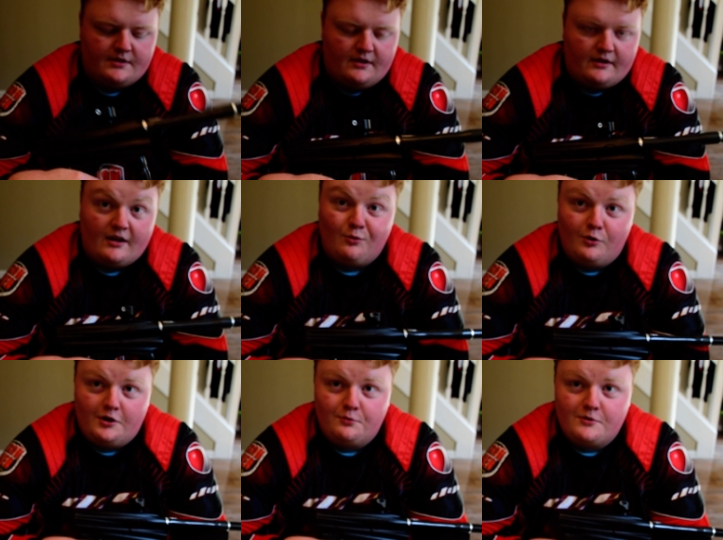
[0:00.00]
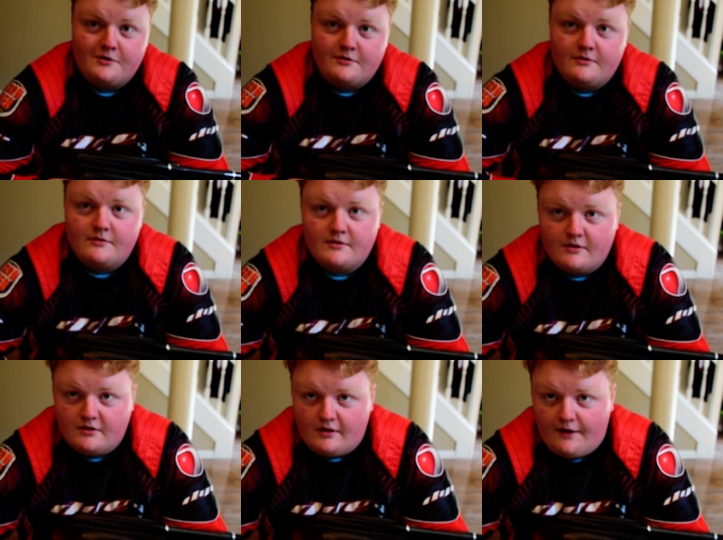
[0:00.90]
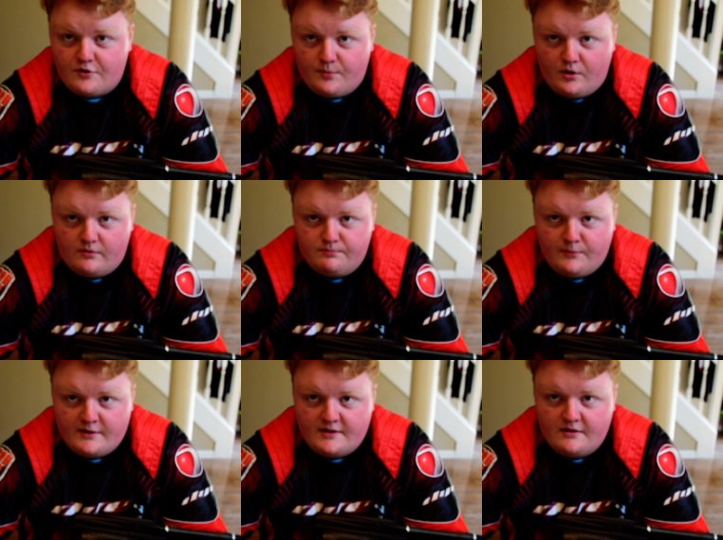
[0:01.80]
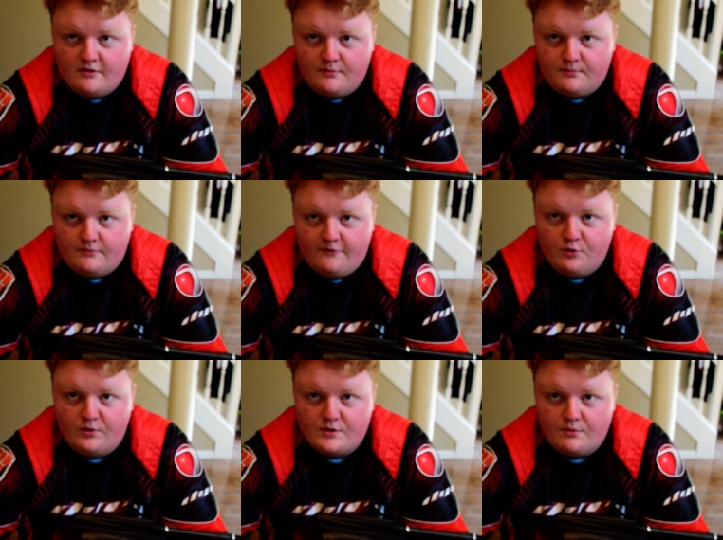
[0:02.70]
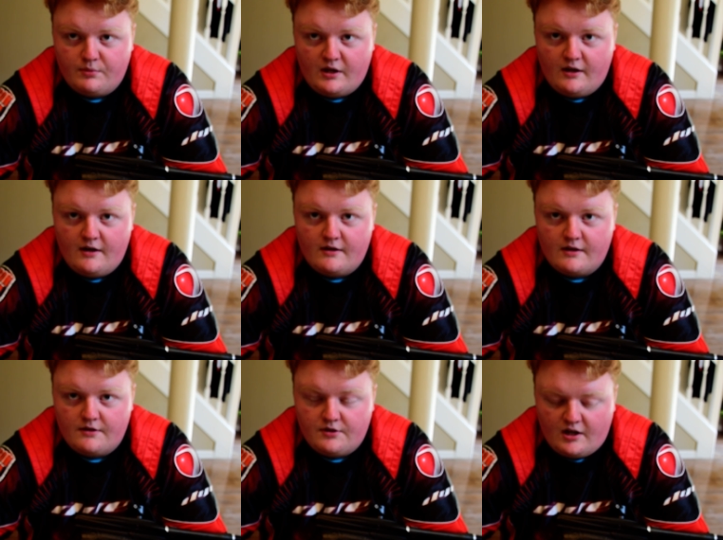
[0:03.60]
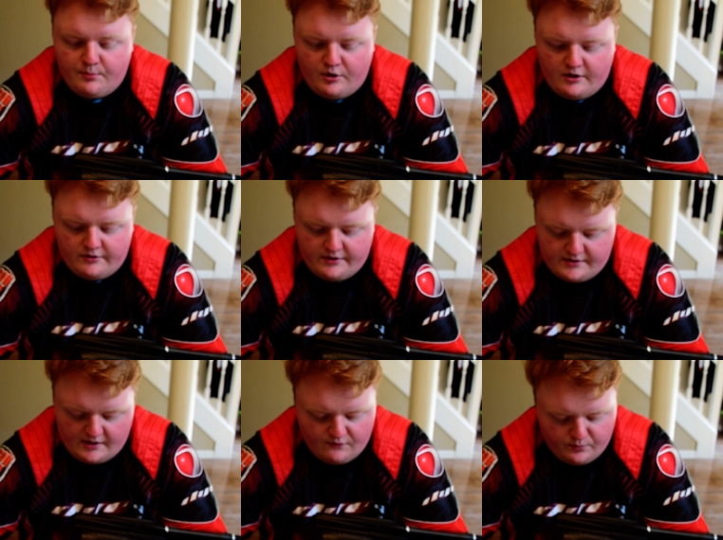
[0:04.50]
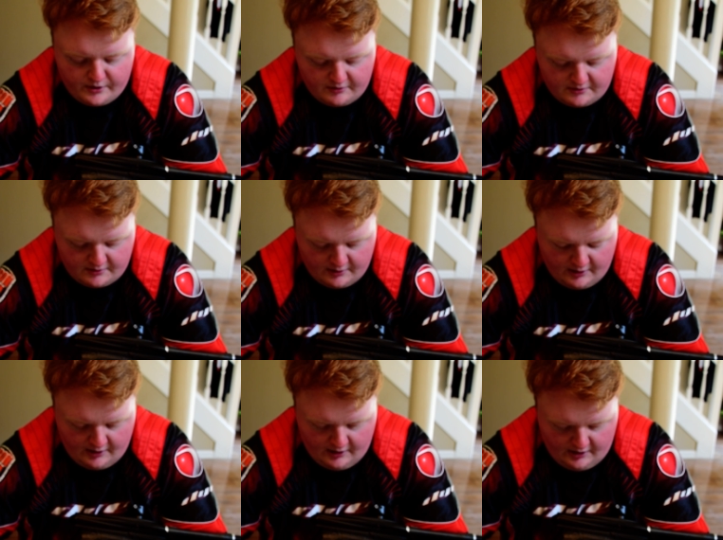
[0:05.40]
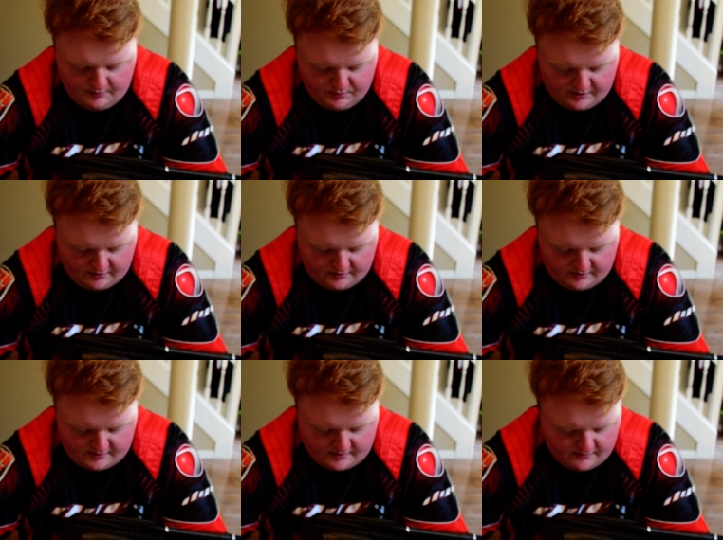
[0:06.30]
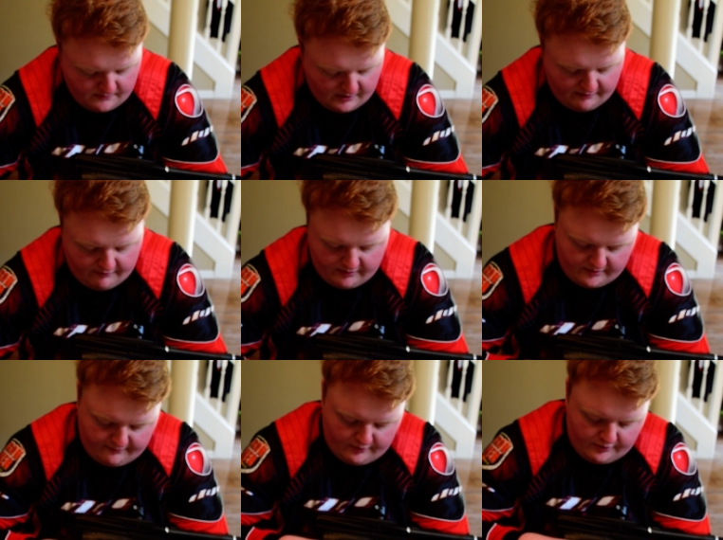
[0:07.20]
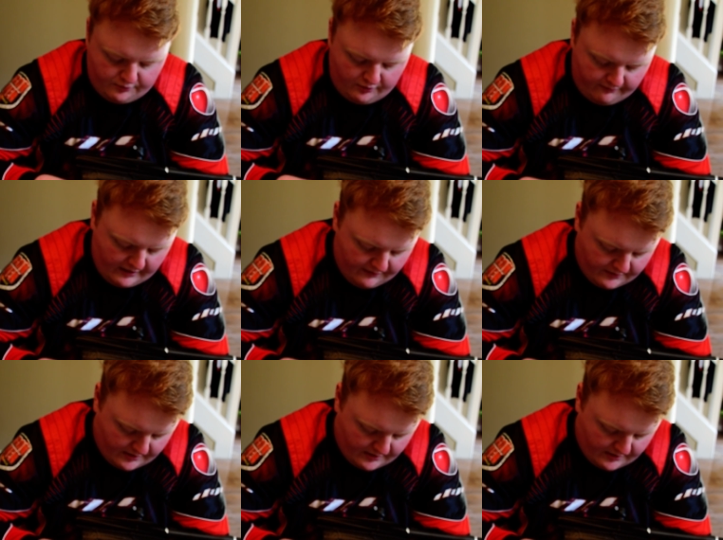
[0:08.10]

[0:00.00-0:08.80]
then, I kind of wanted one. After I bought my DM, a few weeks went by, and then I bought this Evil Minion because I found it for $135. I was